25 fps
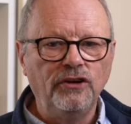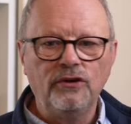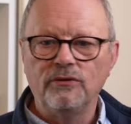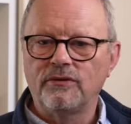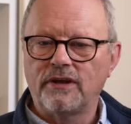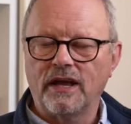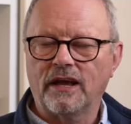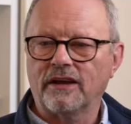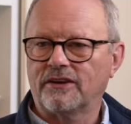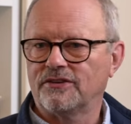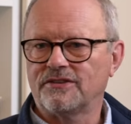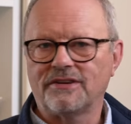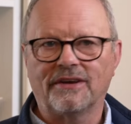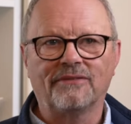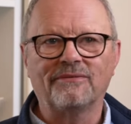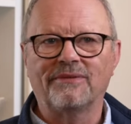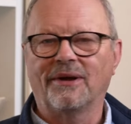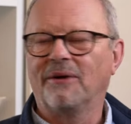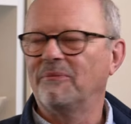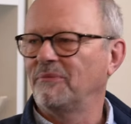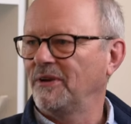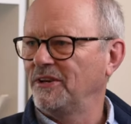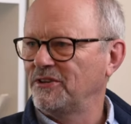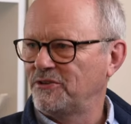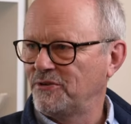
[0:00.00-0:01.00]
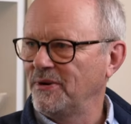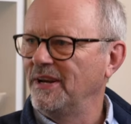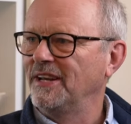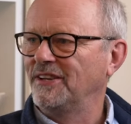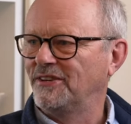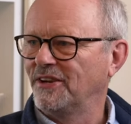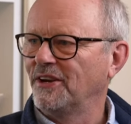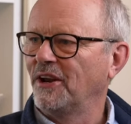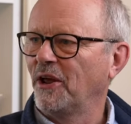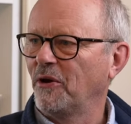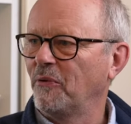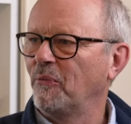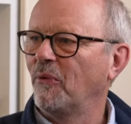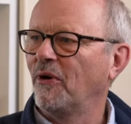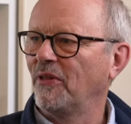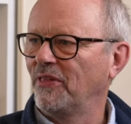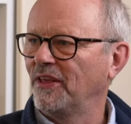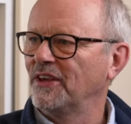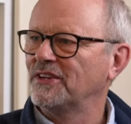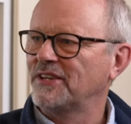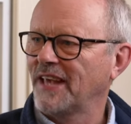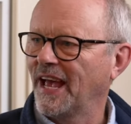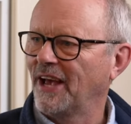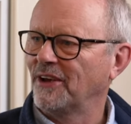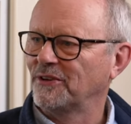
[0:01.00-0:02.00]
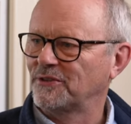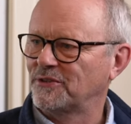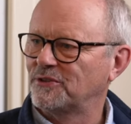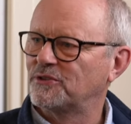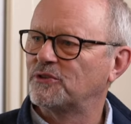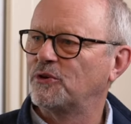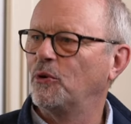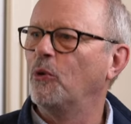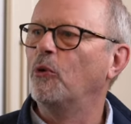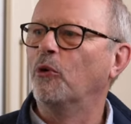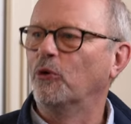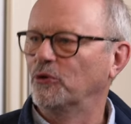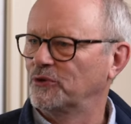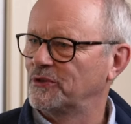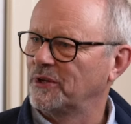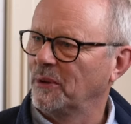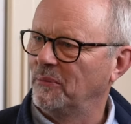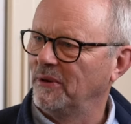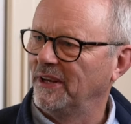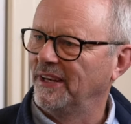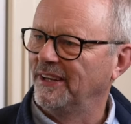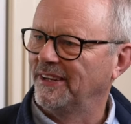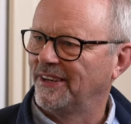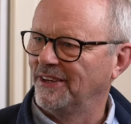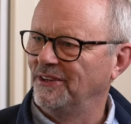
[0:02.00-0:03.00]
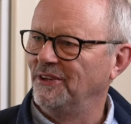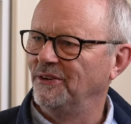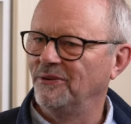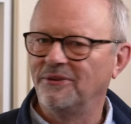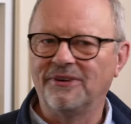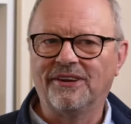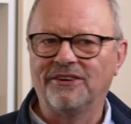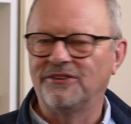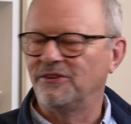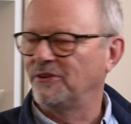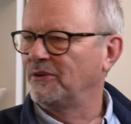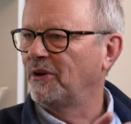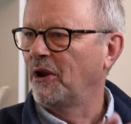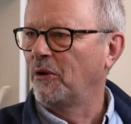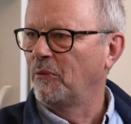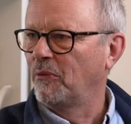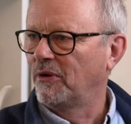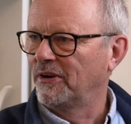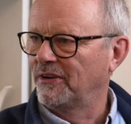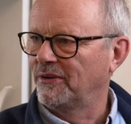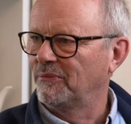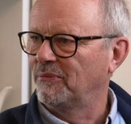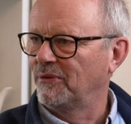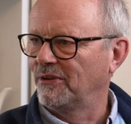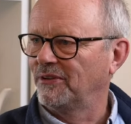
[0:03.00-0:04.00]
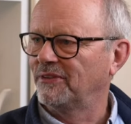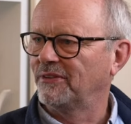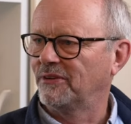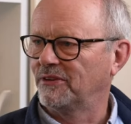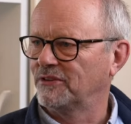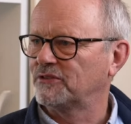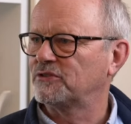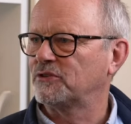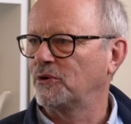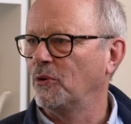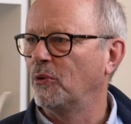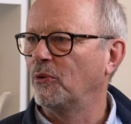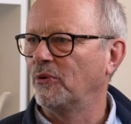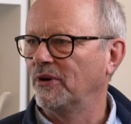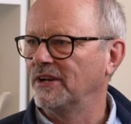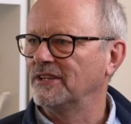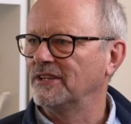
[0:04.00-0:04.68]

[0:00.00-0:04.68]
you get, because I'm intrigued to know what this house scores. I mean, do you know what the score